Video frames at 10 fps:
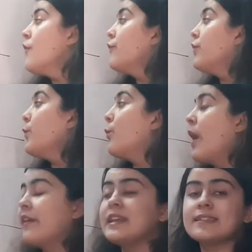The
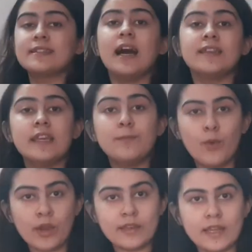very starting
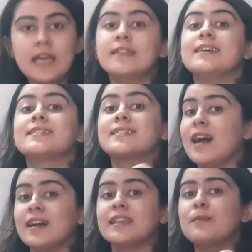point. The
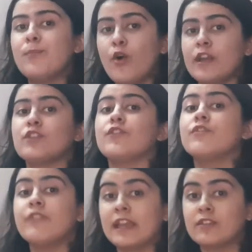starting point of a
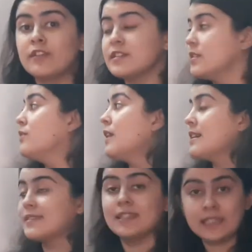vector is known as
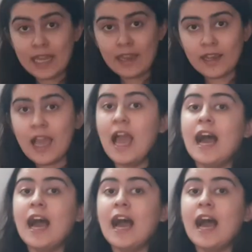the tail